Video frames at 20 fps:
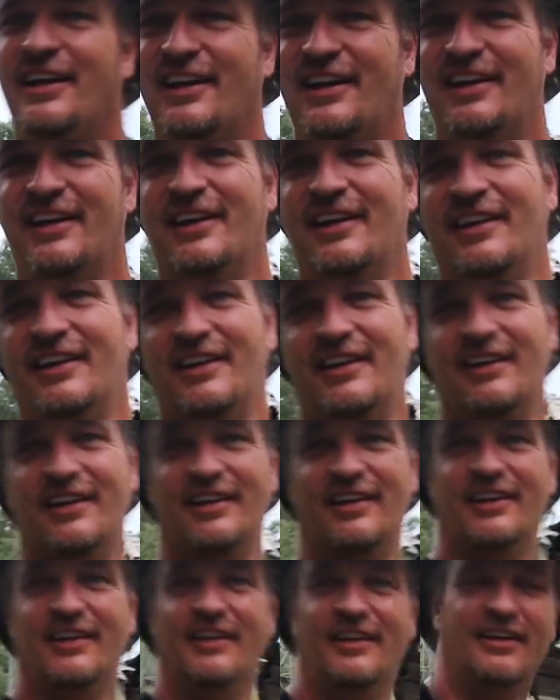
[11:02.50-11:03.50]
You, are you still
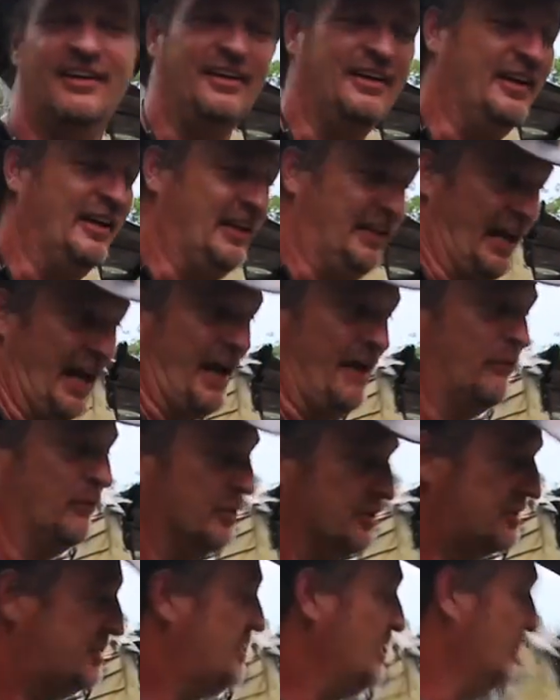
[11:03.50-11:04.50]
doing those? Yeah,
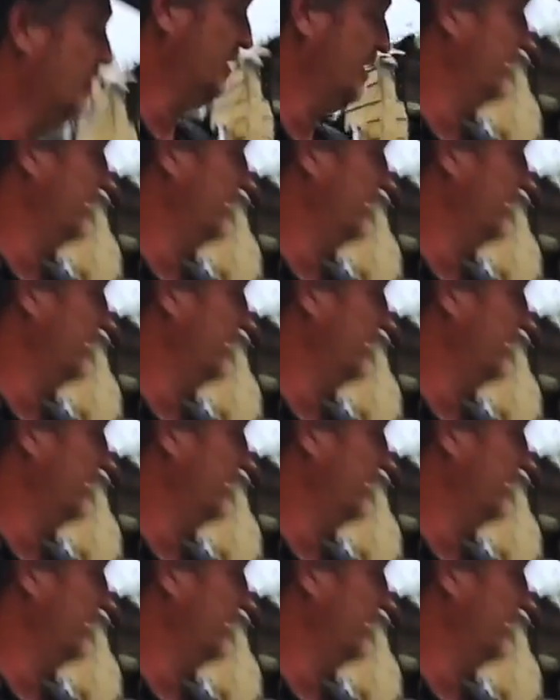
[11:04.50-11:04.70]
we're still